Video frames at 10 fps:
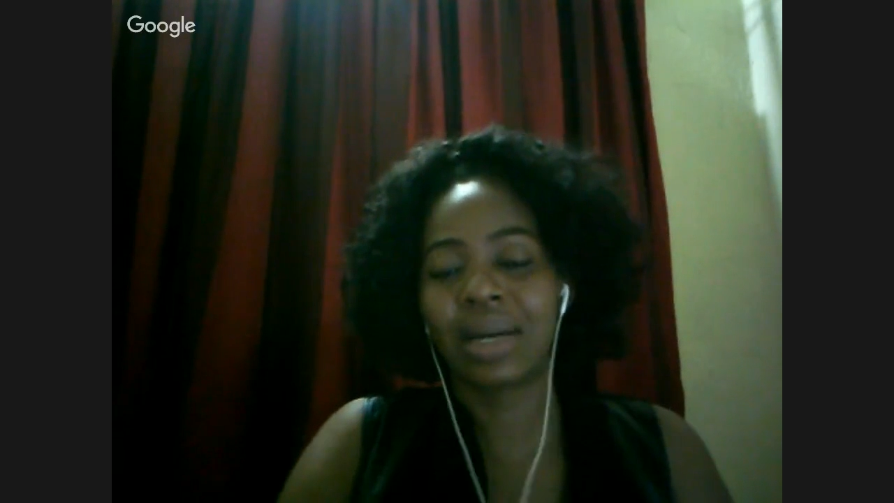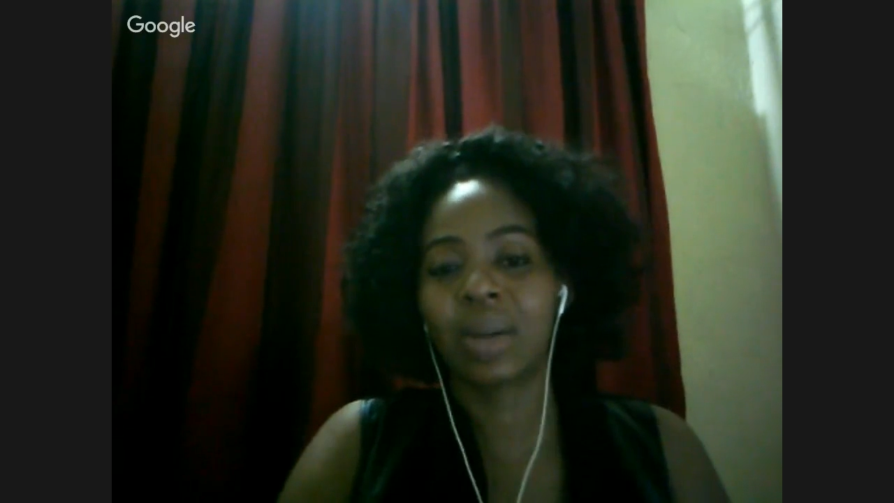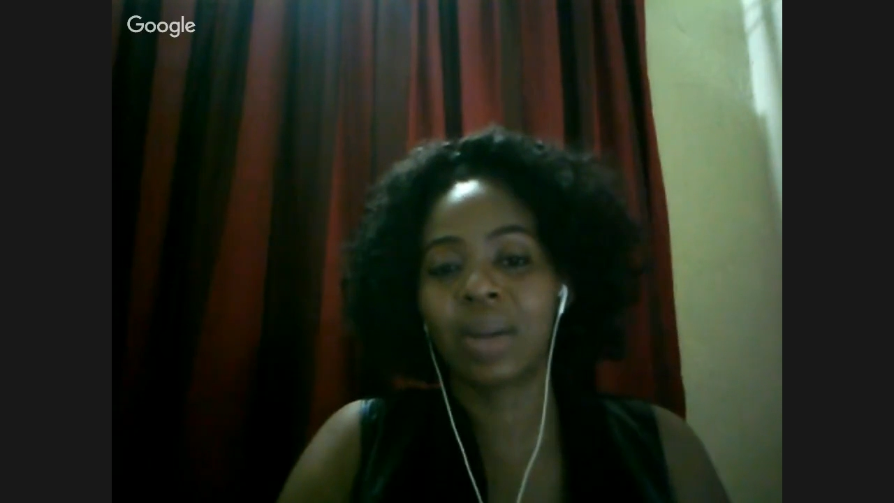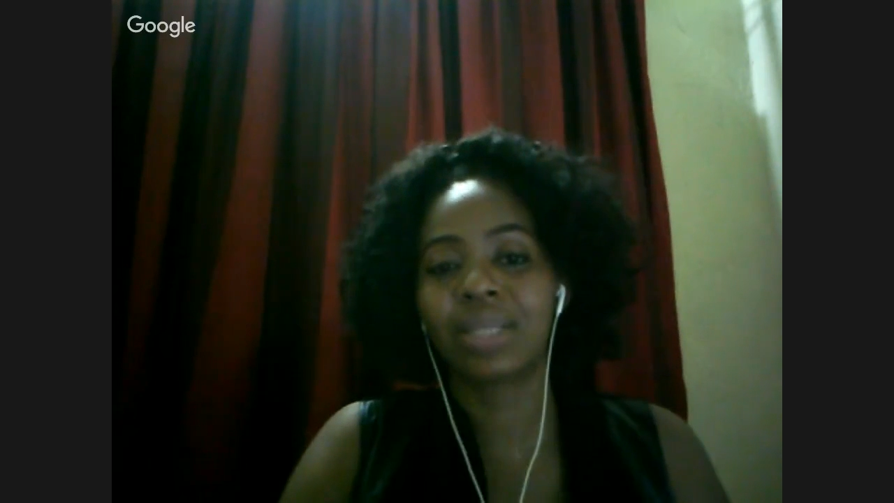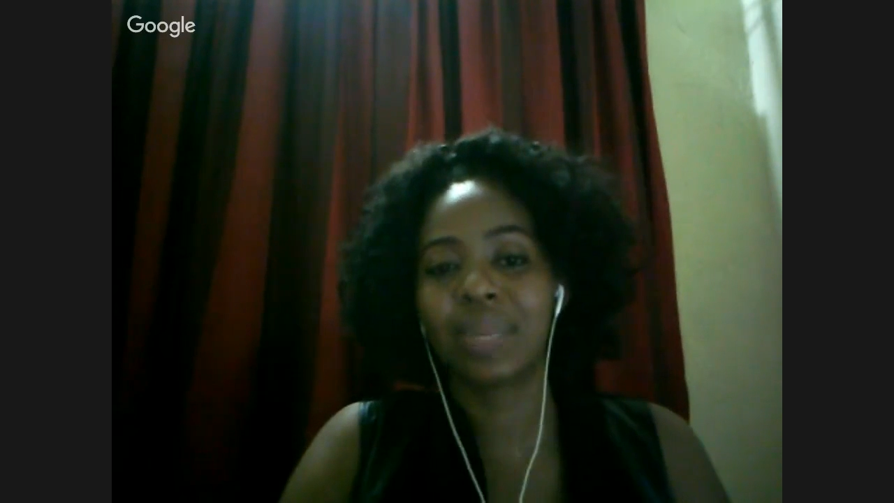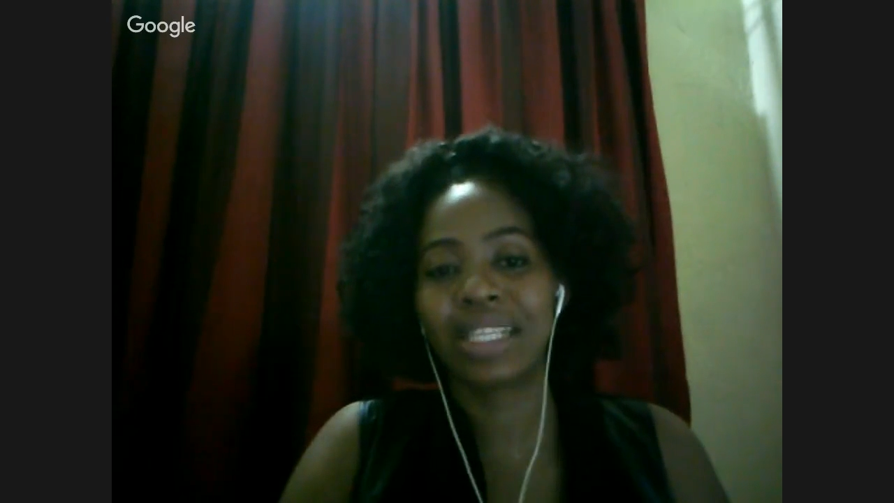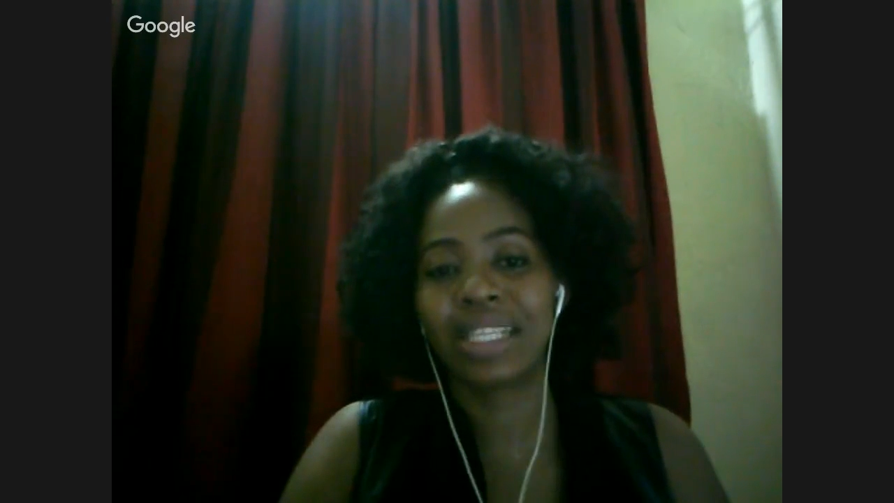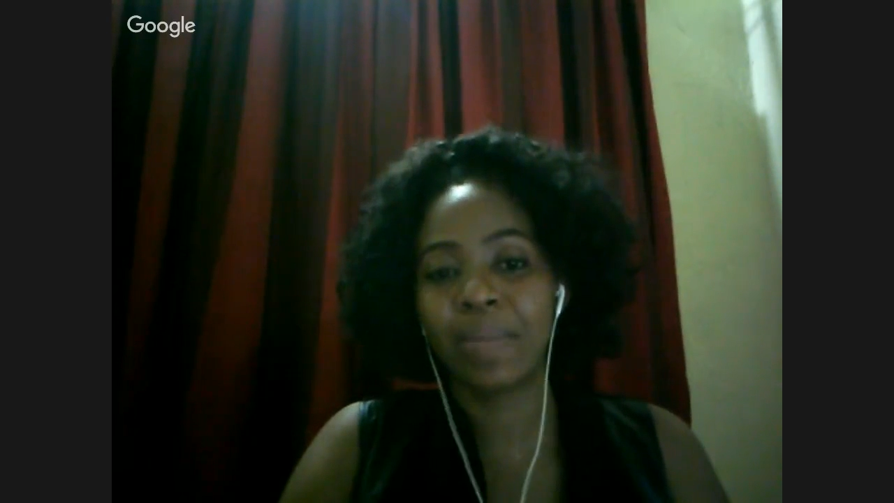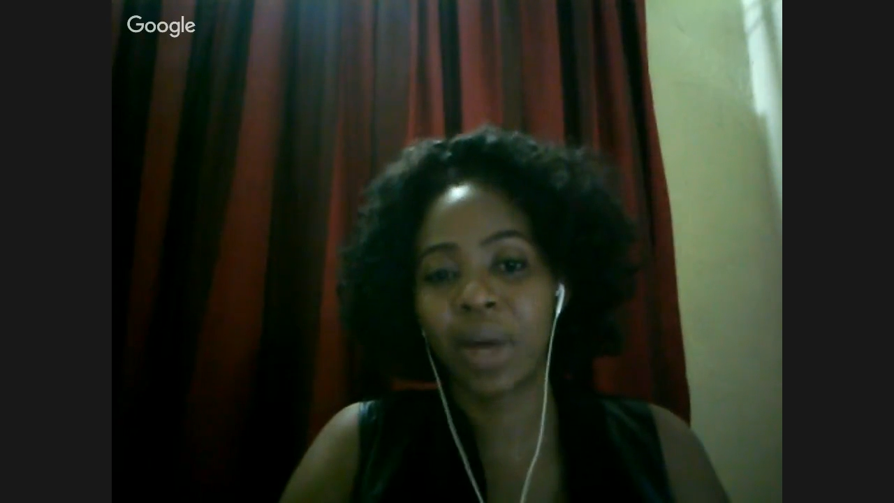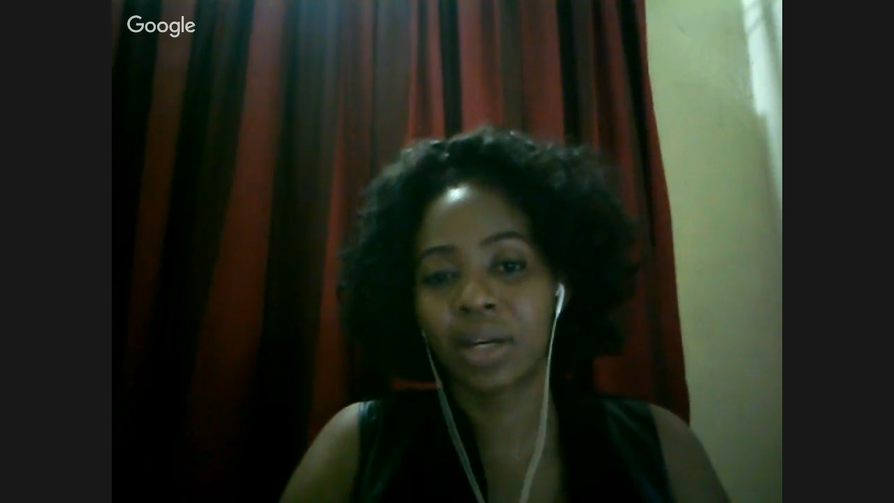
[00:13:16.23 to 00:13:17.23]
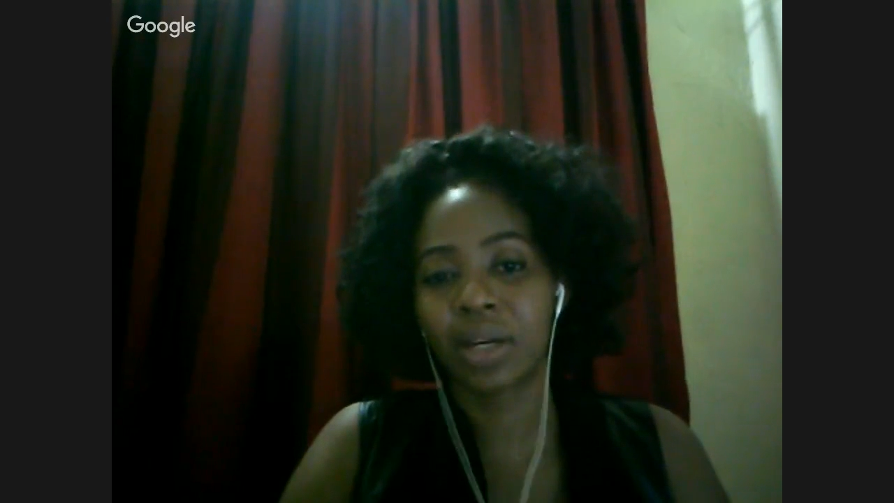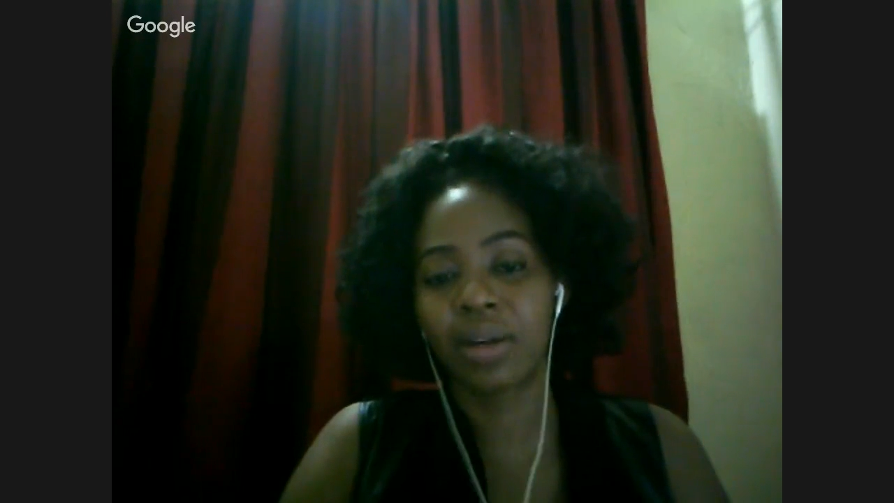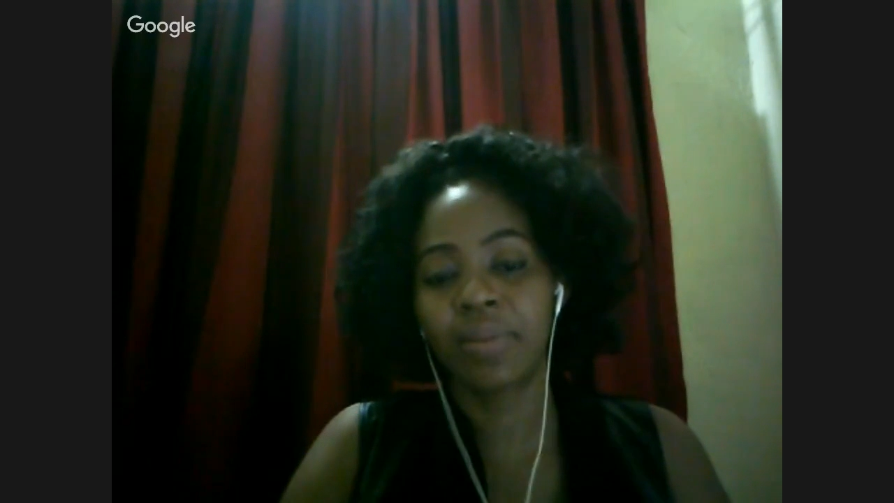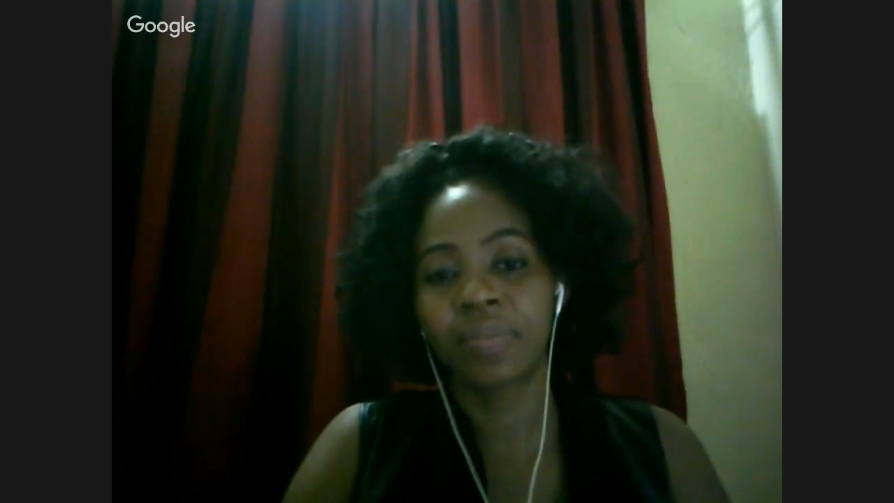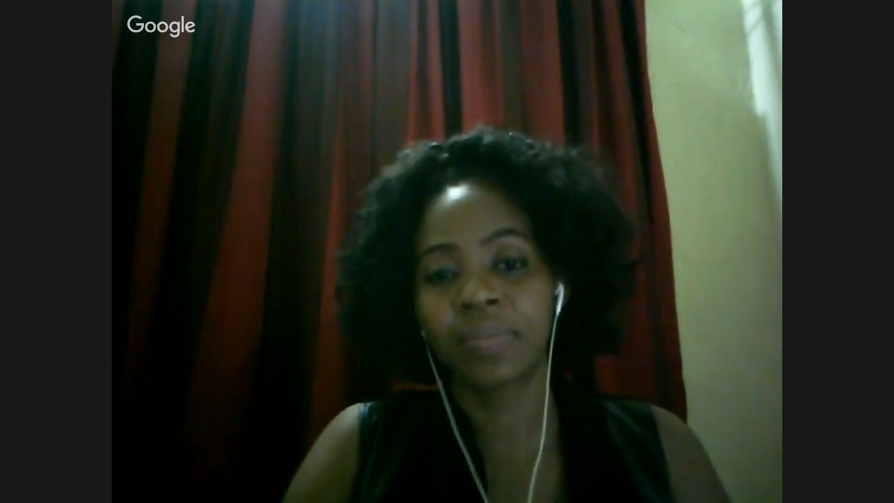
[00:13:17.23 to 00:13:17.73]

accountability partner